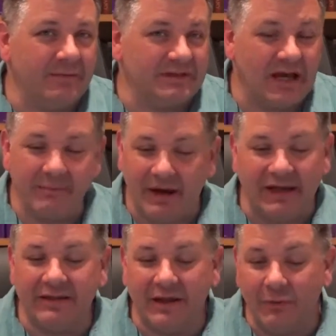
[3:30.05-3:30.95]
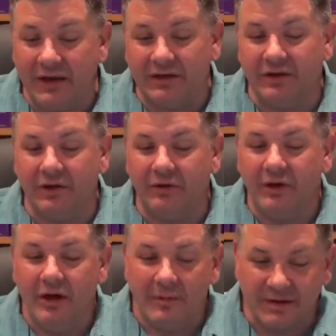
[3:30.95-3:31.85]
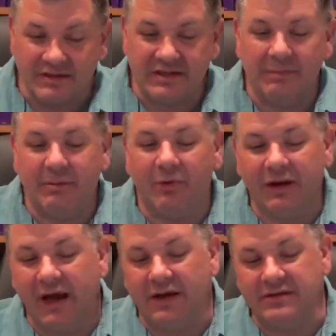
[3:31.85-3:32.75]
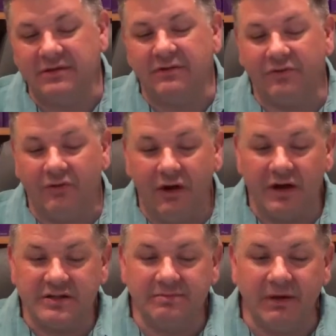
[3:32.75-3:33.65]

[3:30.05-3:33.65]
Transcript: It's not by anything we can do, but simply what God has done for us.